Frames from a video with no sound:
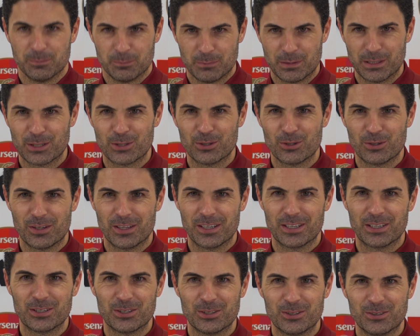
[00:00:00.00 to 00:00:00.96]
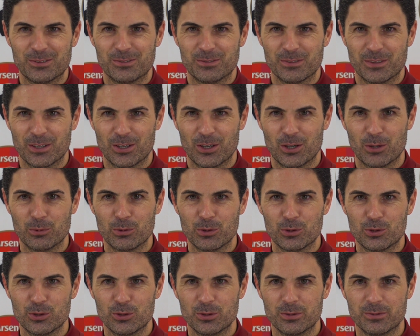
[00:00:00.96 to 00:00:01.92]
Very good, thank you. How are you
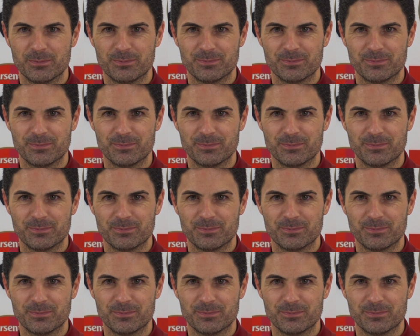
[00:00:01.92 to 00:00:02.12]
too?